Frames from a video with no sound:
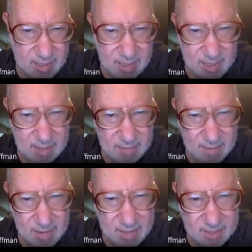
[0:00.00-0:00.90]

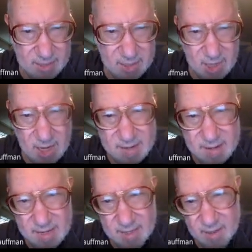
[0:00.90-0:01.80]
That is, I
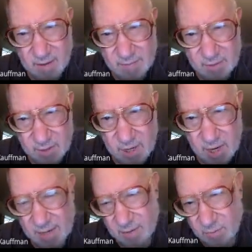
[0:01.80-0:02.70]
think of the
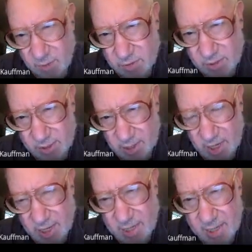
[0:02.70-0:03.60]
line, the Wilson
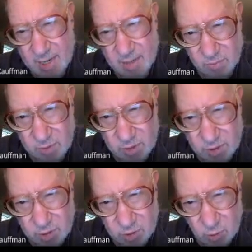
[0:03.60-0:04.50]
line, the
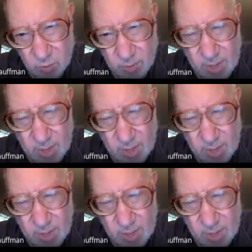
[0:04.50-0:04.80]
Wilson loop,